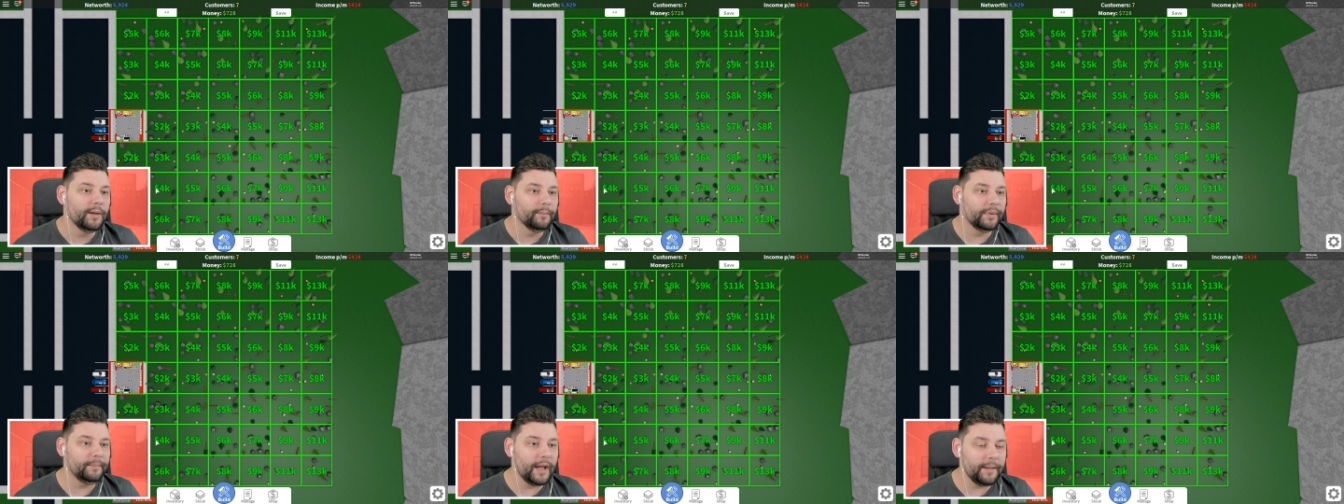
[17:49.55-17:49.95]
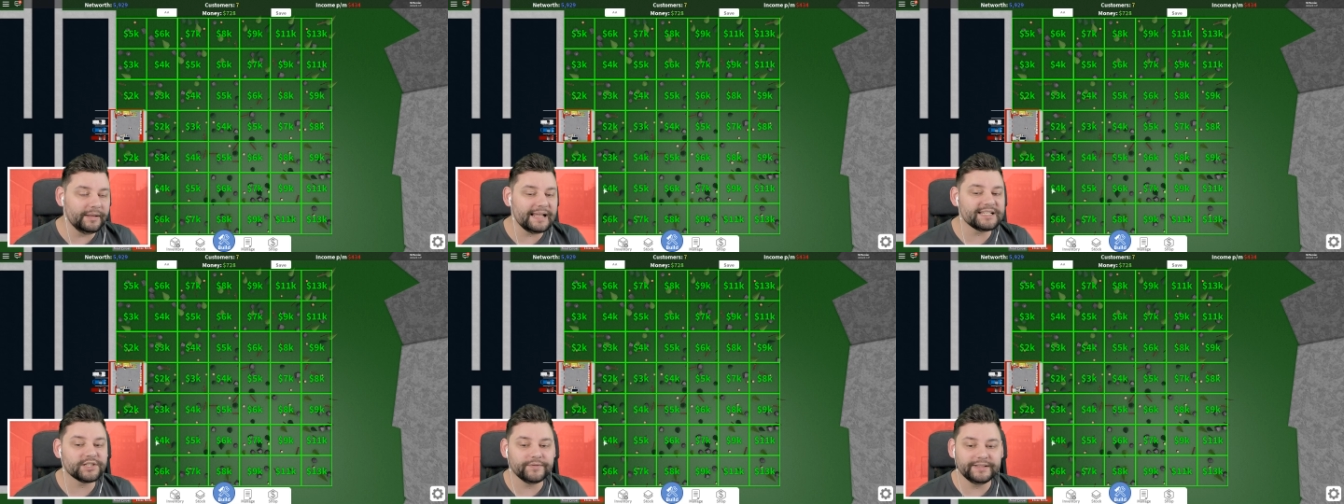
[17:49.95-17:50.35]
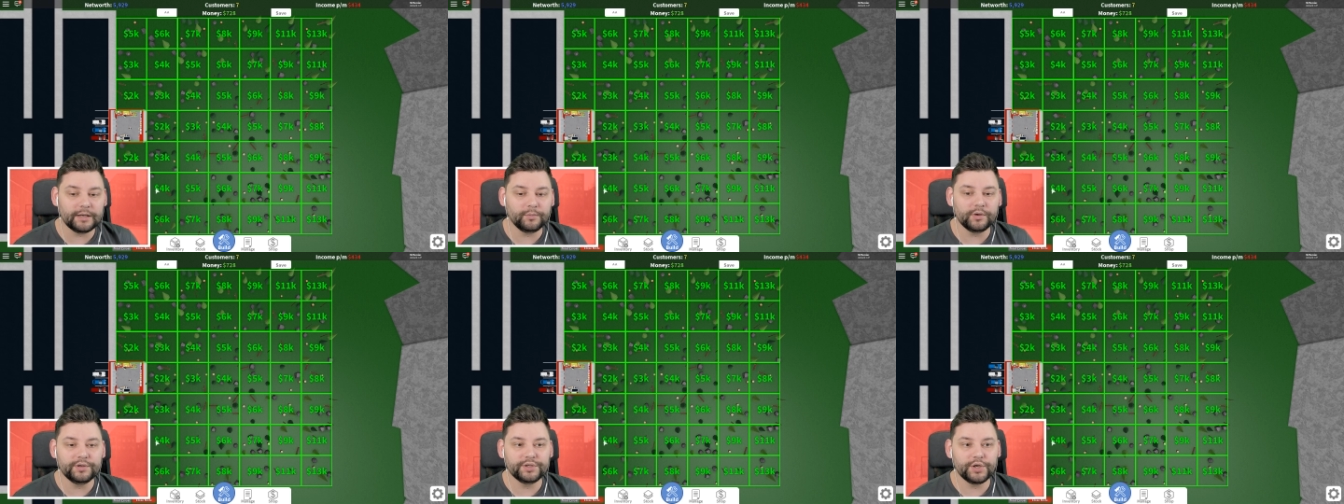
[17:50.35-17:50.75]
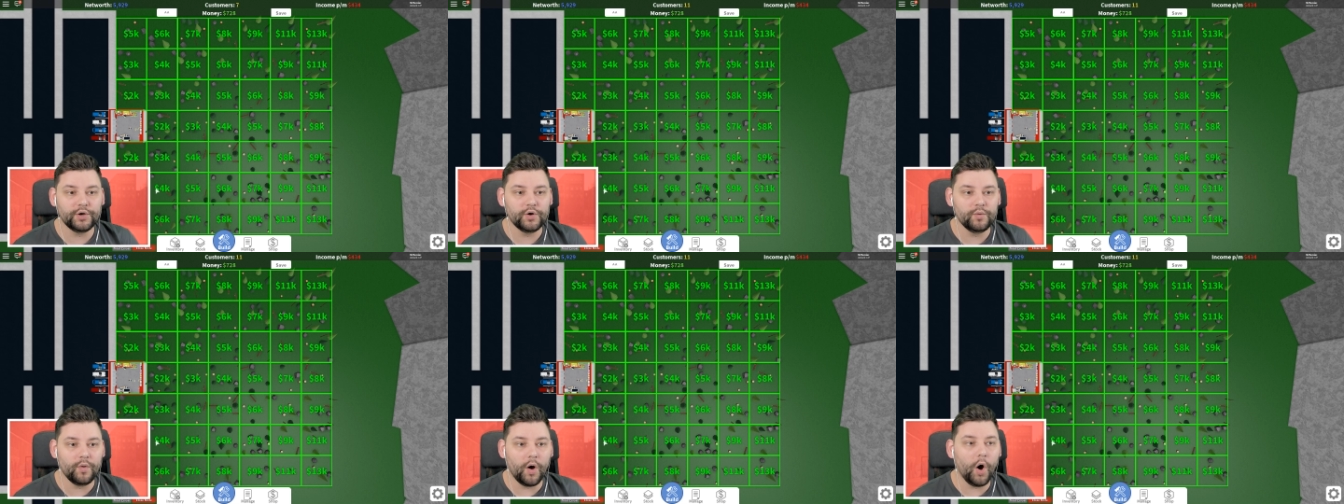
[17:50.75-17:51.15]
But maybe that's something that we'll
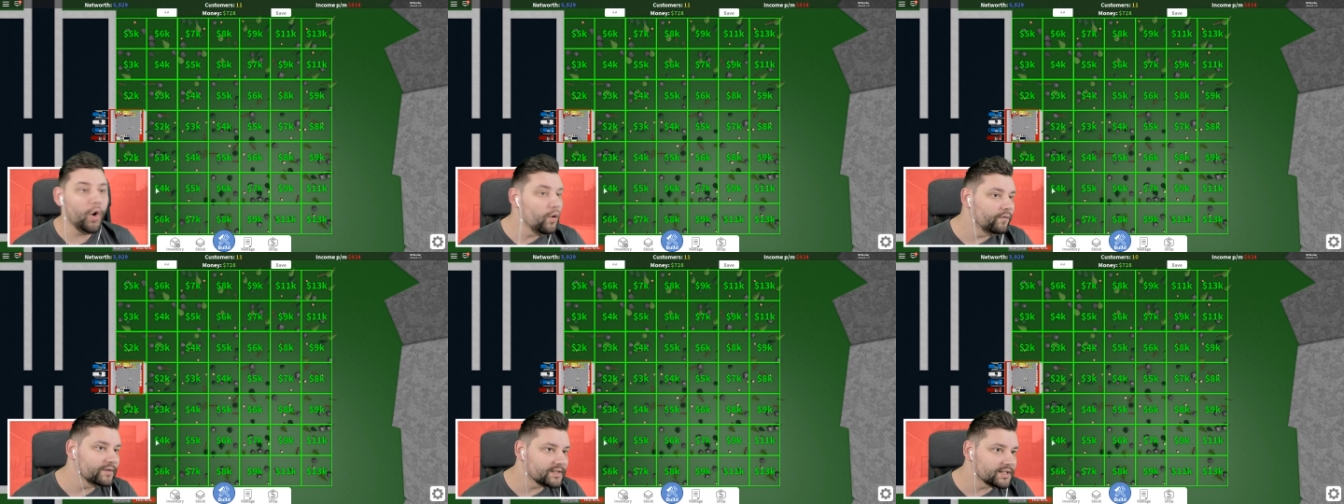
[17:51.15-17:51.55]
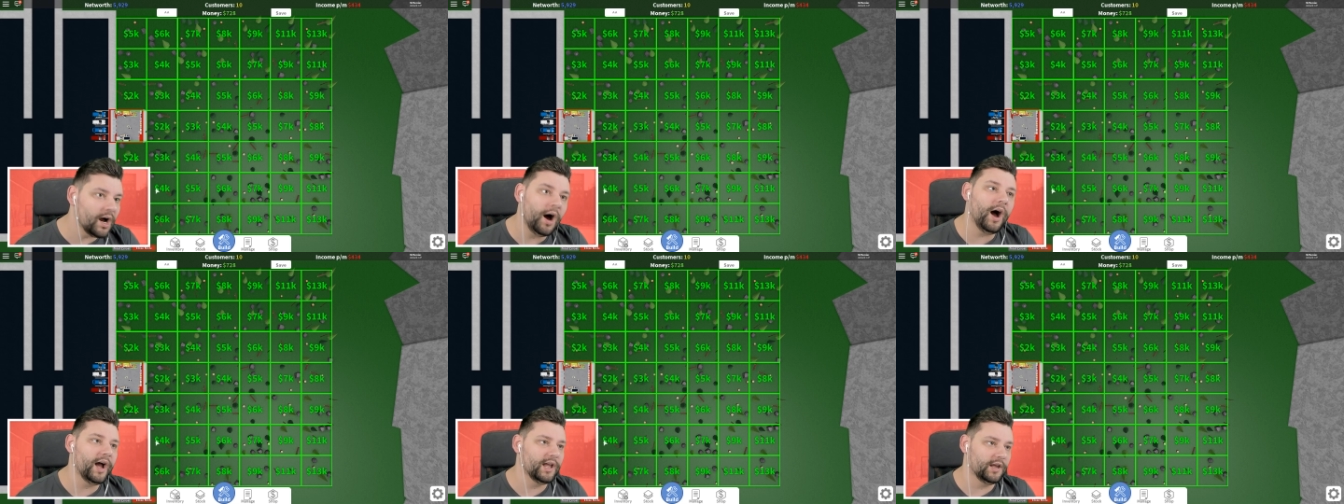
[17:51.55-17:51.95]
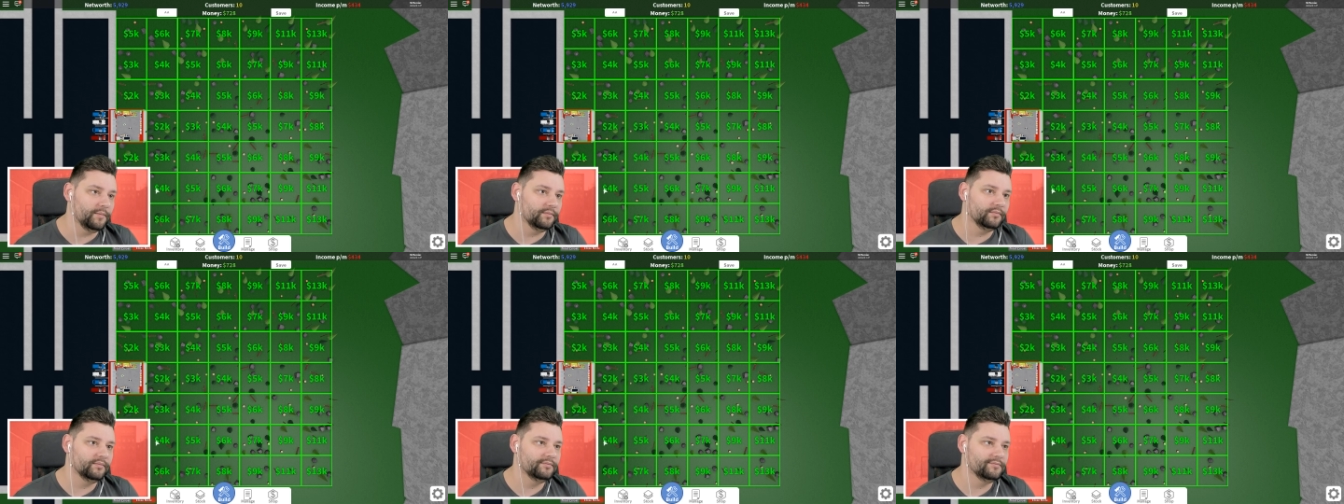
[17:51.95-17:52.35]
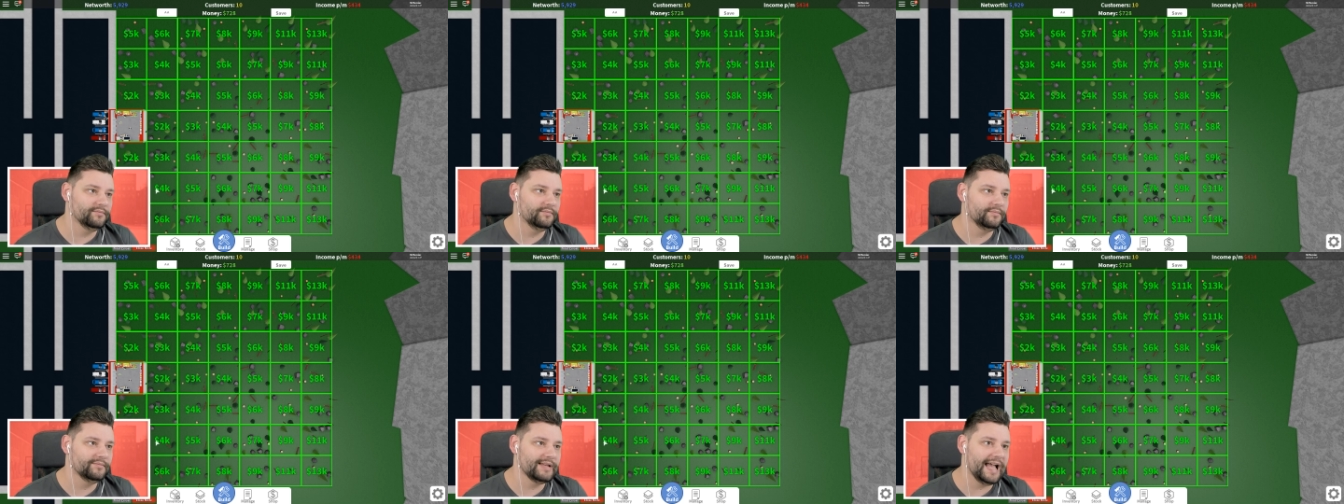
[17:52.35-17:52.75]
do over time
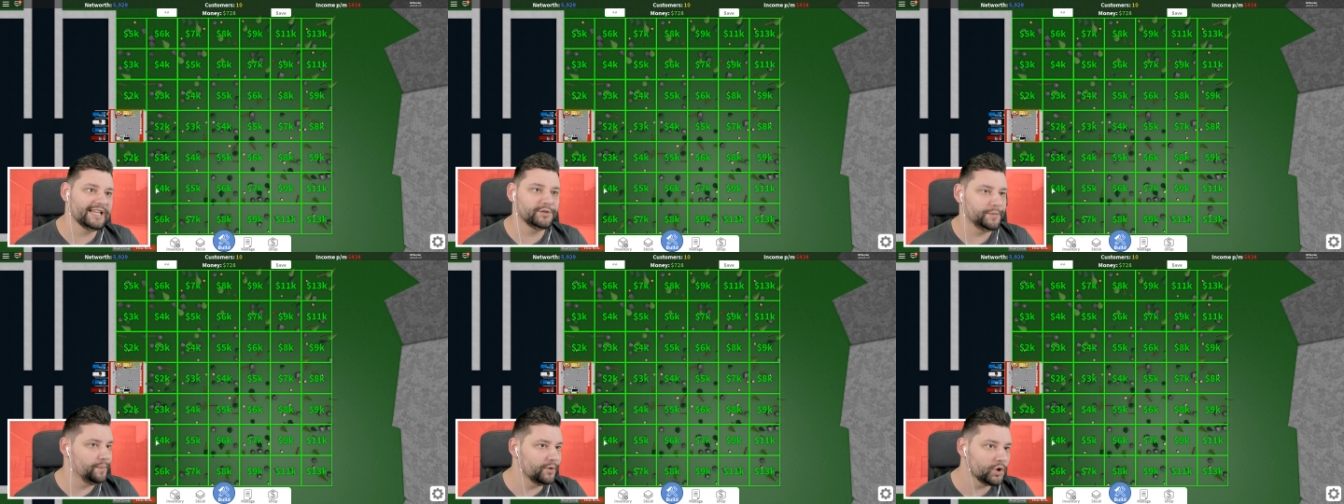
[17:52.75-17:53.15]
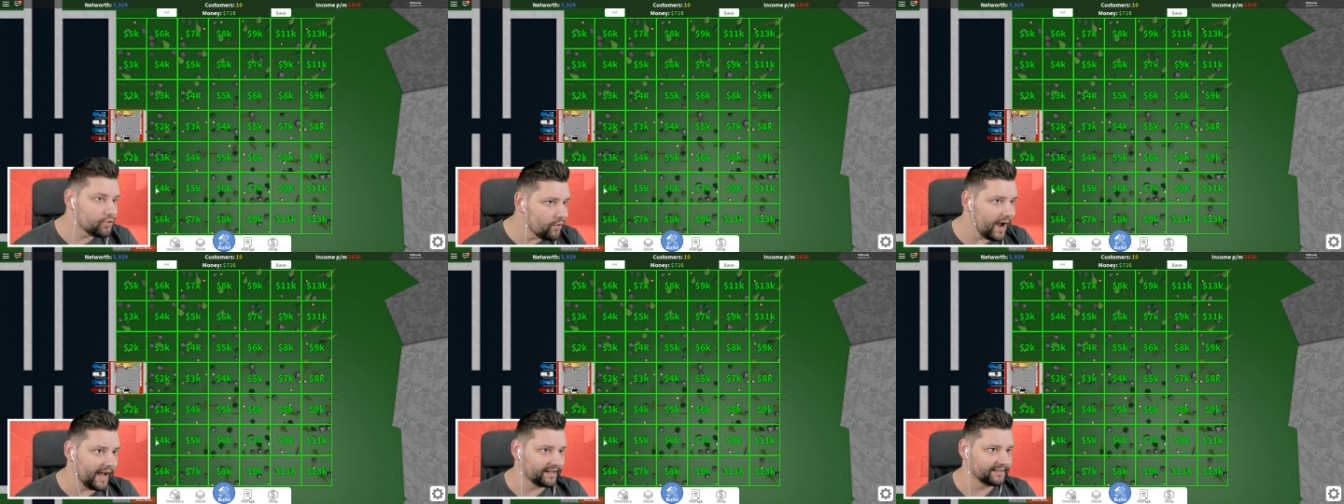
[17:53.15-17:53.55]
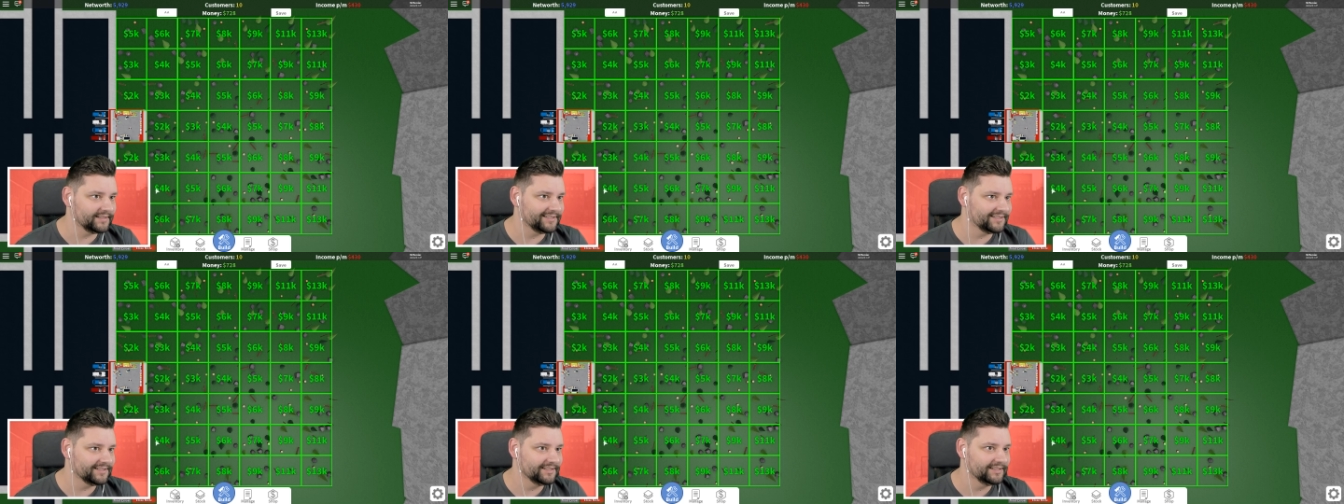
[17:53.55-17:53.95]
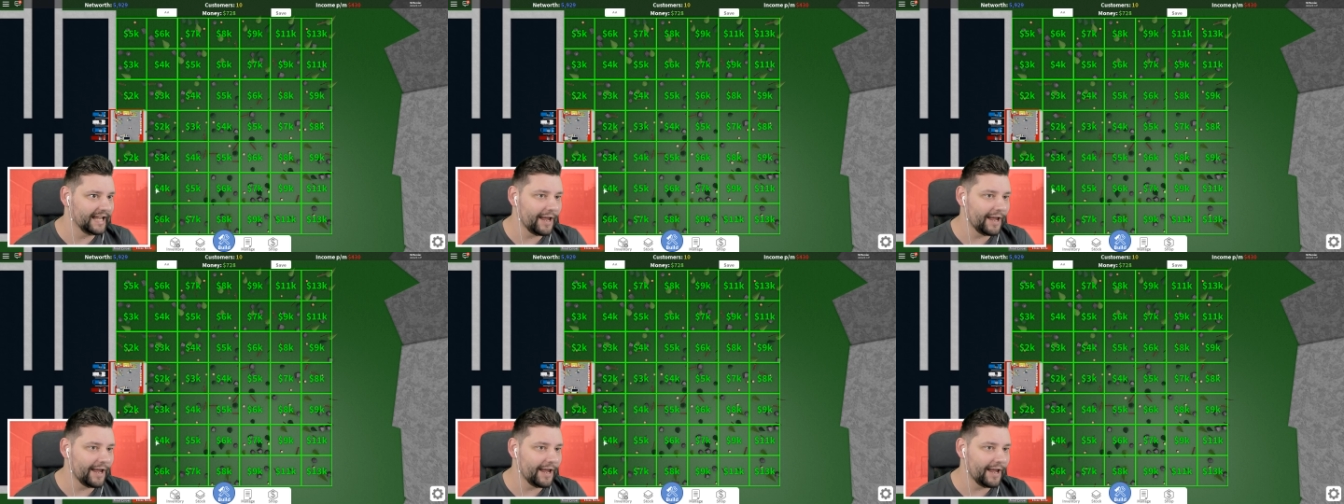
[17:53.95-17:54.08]
as we progress.